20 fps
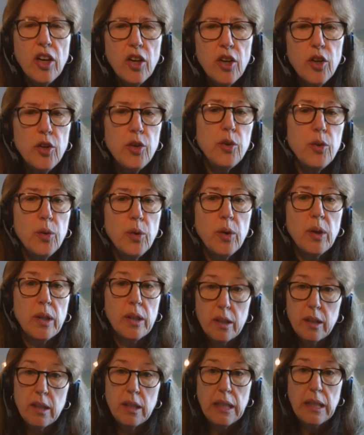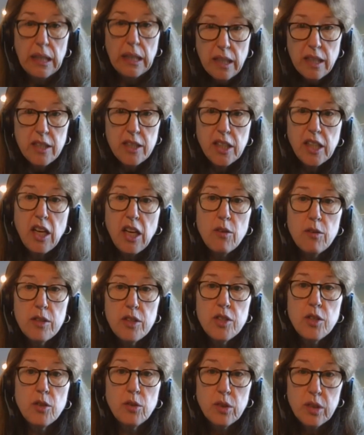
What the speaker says: who to go and talk